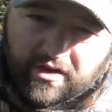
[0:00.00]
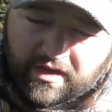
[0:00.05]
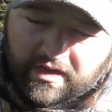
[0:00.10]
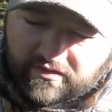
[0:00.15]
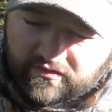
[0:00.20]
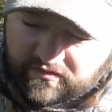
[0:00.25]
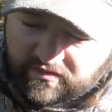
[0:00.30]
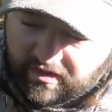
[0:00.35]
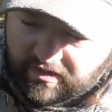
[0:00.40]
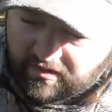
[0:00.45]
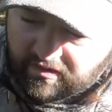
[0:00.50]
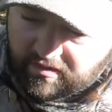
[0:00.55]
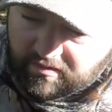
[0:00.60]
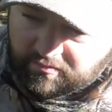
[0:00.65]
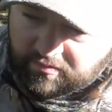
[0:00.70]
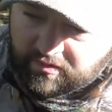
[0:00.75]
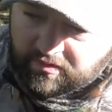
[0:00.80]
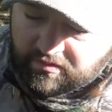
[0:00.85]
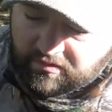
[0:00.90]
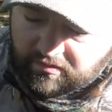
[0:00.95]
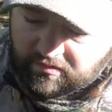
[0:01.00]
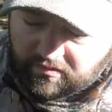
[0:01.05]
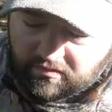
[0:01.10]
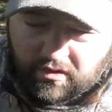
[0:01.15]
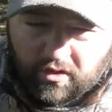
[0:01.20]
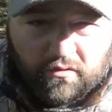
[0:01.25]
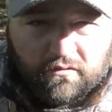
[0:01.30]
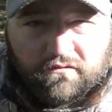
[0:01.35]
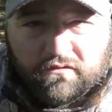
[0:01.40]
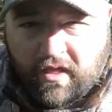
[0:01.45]
got set up.
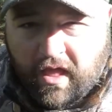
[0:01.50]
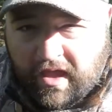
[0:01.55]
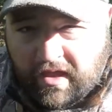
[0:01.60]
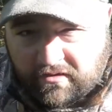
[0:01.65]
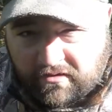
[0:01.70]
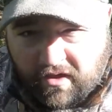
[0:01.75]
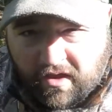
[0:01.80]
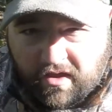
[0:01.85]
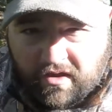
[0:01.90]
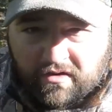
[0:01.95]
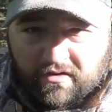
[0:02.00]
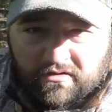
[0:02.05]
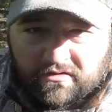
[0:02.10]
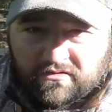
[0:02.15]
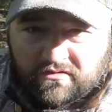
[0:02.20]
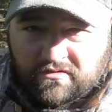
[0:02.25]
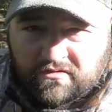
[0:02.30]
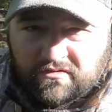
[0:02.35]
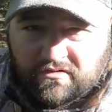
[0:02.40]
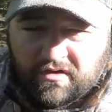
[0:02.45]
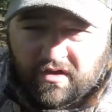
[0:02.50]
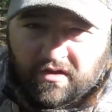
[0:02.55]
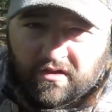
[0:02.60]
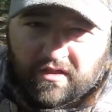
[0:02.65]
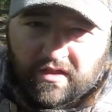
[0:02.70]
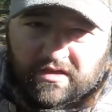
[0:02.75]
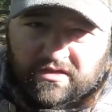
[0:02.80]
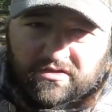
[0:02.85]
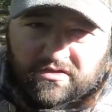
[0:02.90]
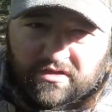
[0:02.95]
No flat tires, none of
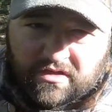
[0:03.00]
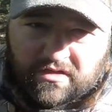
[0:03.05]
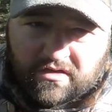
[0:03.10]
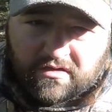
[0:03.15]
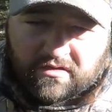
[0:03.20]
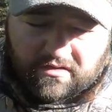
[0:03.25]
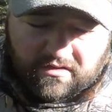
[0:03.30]
that shit.